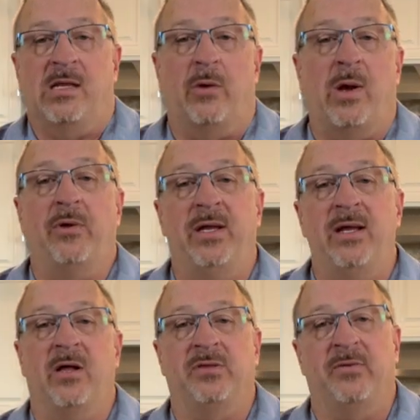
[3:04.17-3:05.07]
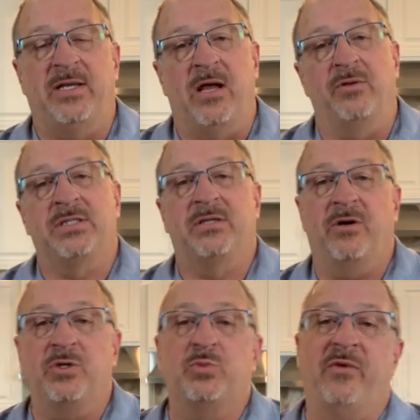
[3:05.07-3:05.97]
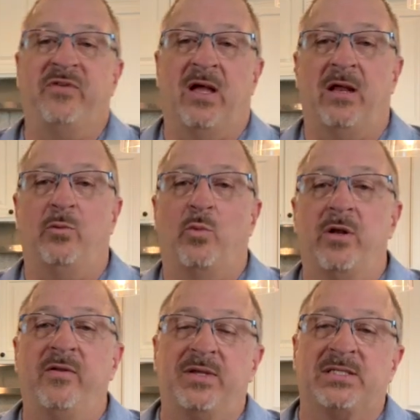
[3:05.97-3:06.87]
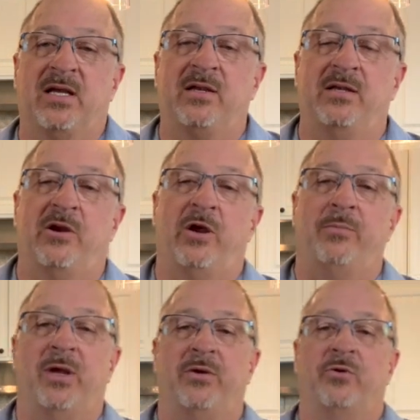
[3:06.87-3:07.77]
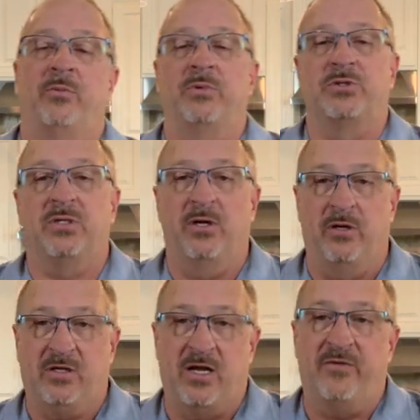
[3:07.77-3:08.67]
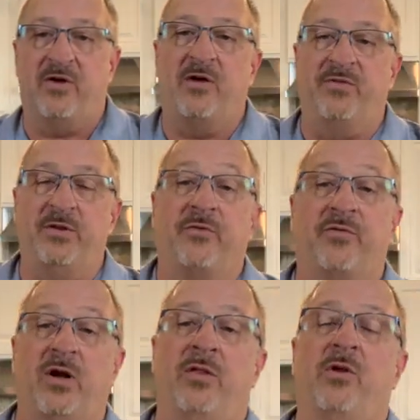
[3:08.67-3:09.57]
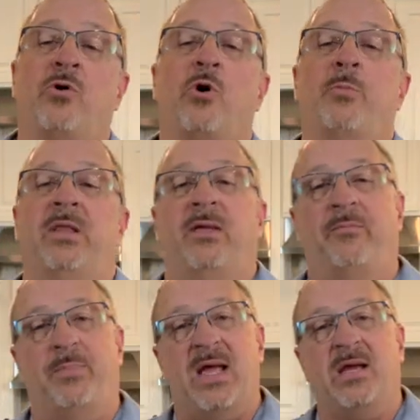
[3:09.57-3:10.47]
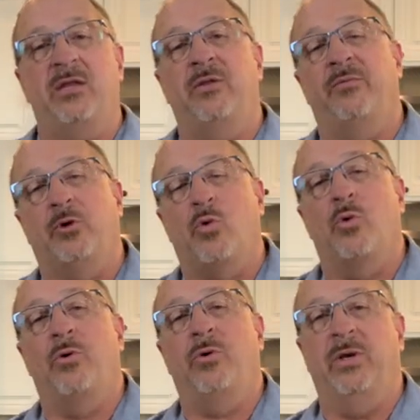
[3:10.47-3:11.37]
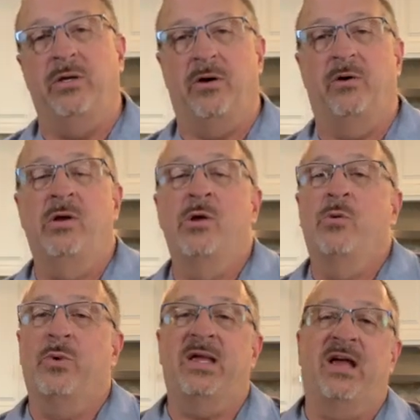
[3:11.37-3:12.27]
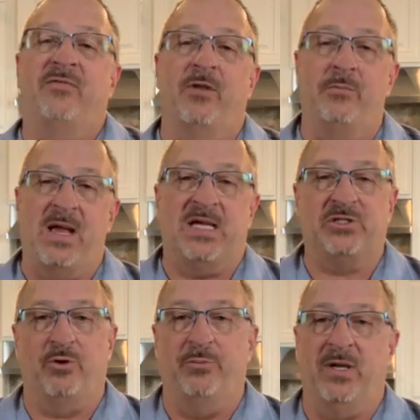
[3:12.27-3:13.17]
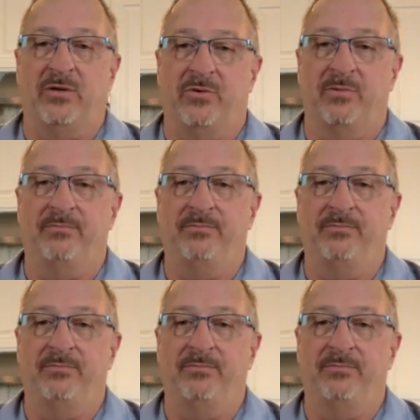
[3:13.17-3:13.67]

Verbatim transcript: Now, rounding out the downstairs, we've got one of the secondary bedrooms kind of off in the front of the home, and then back in the corner here, we have the master bedroom.